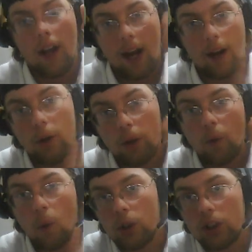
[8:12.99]
Herald
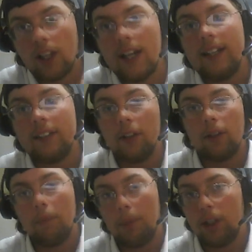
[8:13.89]
Orange Light is
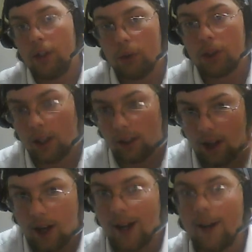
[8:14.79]
going to be used a
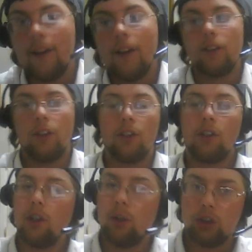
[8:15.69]
lot. So
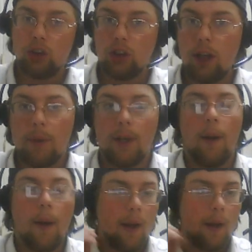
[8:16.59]
you're going to go
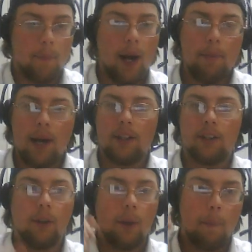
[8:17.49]
summon, Mind
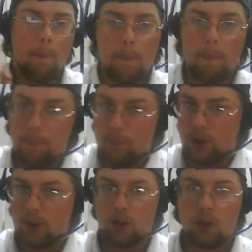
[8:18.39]
Master,
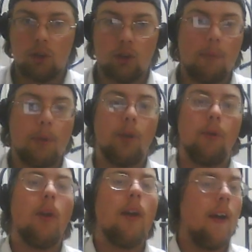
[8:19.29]

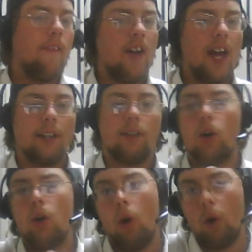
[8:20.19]
distribute, effect,
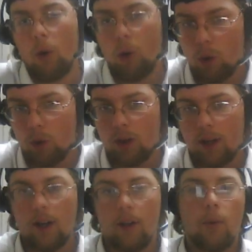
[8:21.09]

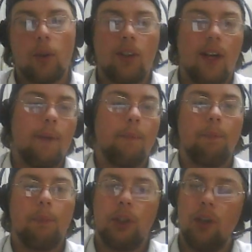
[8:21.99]
Herald of Orange Light,
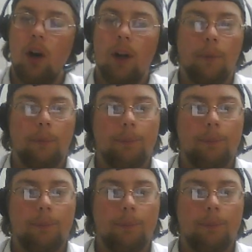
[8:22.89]
gone.